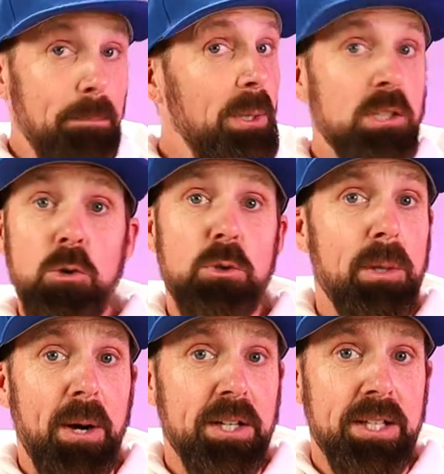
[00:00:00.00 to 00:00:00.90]
but don't do the
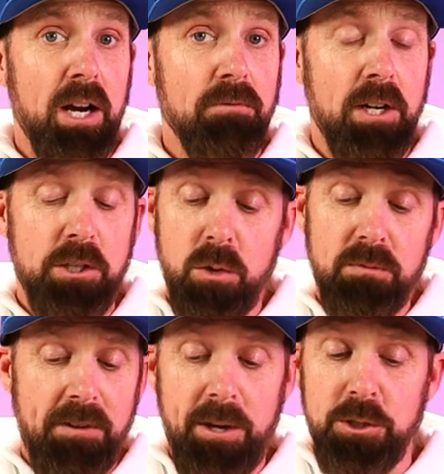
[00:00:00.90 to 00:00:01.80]
bun in the air fryer. Don't
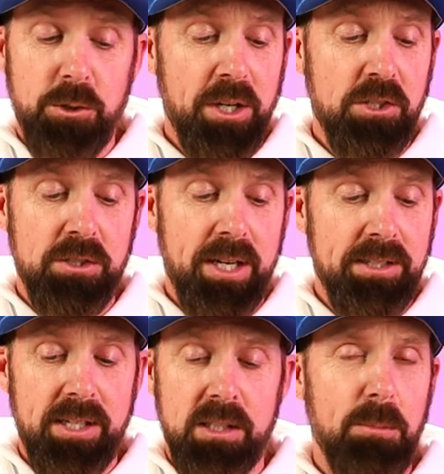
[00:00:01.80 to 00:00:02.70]
follow the directions that it
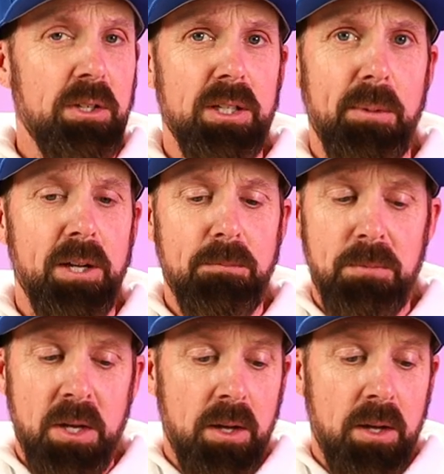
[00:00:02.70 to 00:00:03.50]
says to put it in the bun.